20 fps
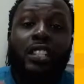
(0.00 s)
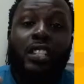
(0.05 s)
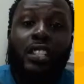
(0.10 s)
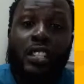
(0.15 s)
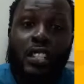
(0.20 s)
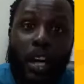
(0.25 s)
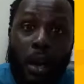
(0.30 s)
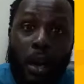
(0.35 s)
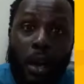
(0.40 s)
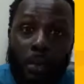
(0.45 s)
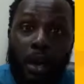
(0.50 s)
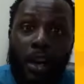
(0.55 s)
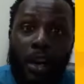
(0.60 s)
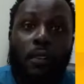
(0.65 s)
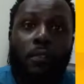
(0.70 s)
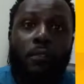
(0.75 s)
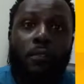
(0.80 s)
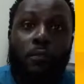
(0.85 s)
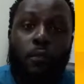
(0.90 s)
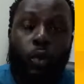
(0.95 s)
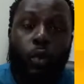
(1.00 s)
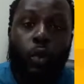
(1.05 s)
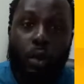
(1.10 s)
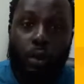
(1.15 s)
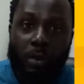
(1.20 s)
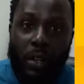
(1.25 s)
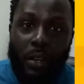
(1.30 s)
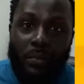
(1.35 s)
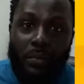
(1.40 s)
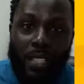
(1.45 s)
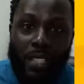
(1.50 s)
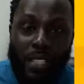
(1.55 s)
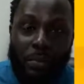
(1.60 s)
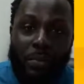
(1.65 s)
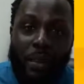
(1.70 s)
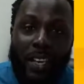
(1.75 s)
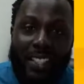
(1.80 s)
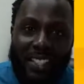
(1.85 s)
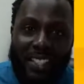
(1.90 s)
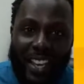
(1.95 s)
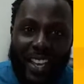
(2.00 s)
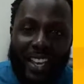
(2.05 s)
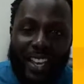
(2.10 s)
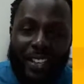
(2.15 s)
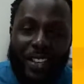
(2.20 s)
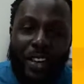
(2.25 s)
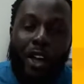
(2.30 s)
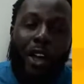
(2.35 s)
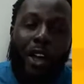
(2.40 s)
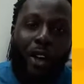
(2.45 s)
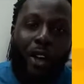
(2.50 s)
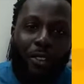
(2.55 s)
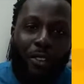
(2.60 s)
some form of need-based aid.